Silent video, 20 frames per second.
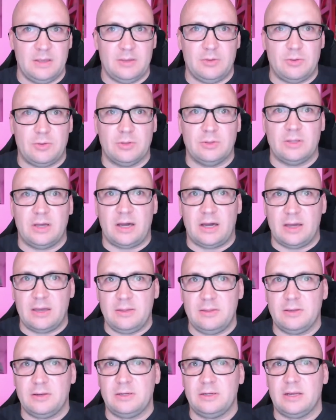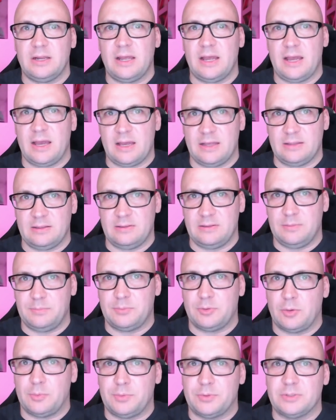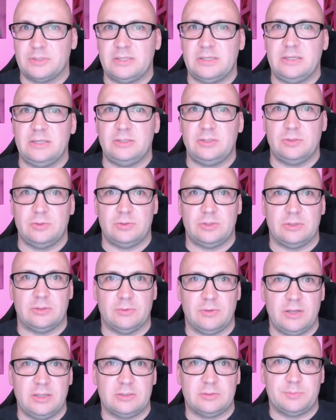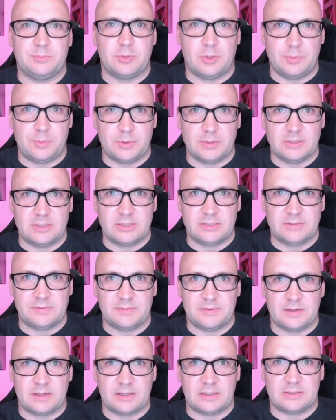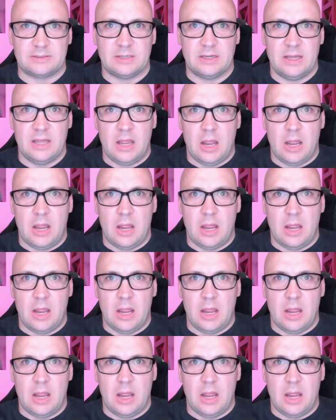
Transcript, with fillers: You can either add the property to the Gradle properties file